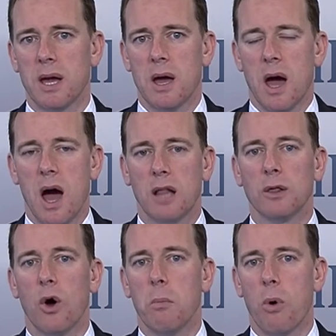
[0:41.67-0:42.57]
a
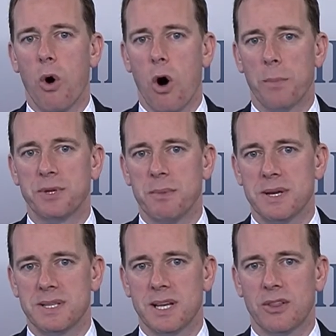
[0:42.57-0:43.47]
lot more
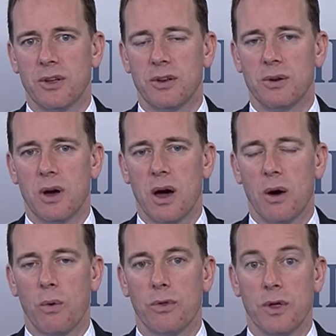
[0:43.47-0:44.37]
optimistic than uh,
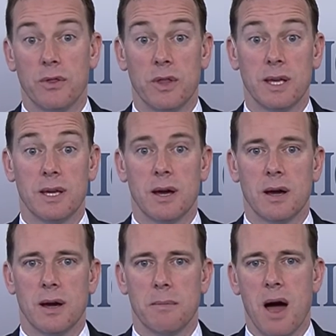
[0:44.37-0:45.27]
than the
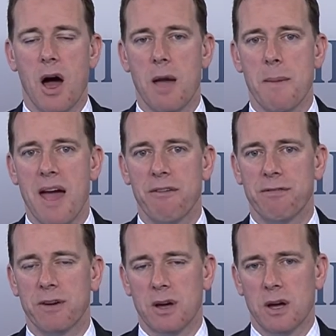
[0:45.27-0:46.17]
um, IMF
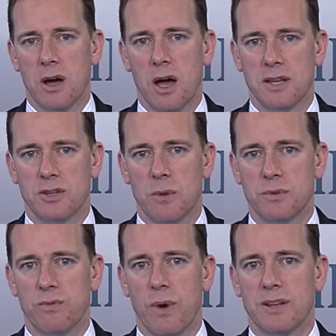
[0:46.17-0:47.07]
uh, in terms
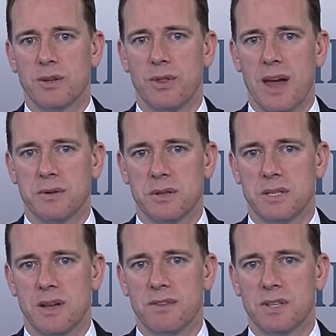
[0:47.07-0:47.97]
of where
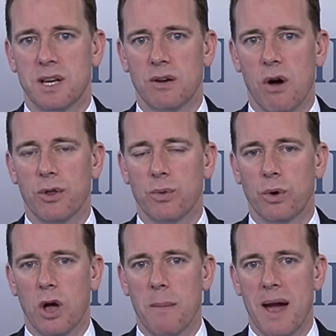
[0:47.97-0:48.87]
2017 growth will
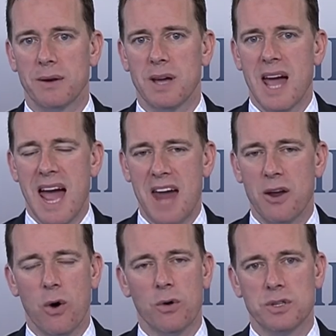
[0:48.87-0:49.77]
come out, and
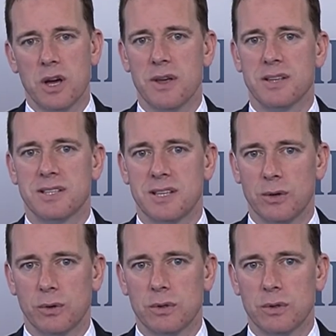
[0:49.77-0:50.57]
also they're still